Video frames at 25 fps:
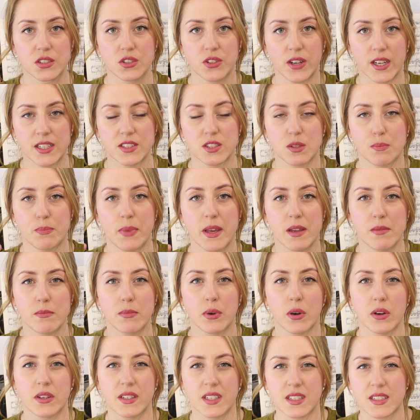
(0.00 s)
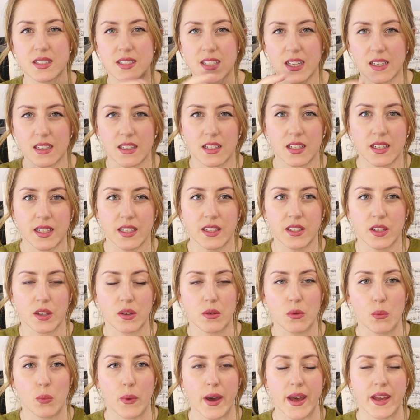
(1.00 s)
try to pinpoint exactly,
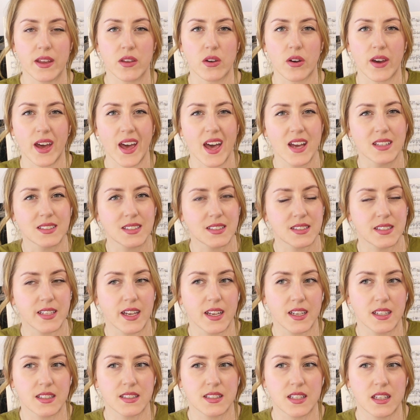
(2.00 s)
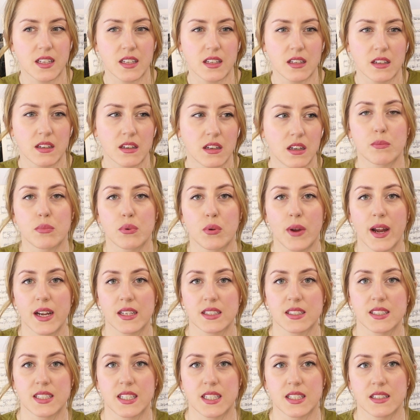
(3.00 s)
where you're hesitating,
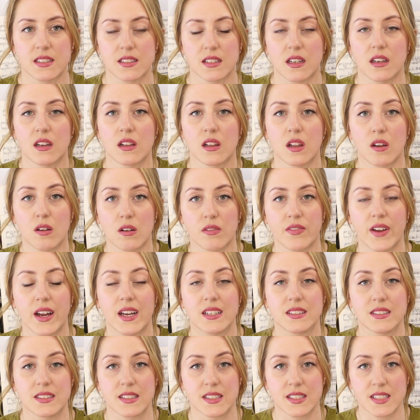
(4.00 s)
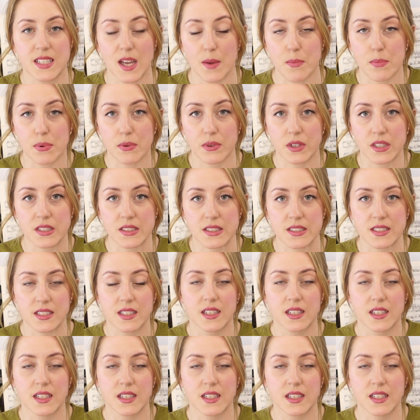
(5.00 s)
practice a lot of hands separate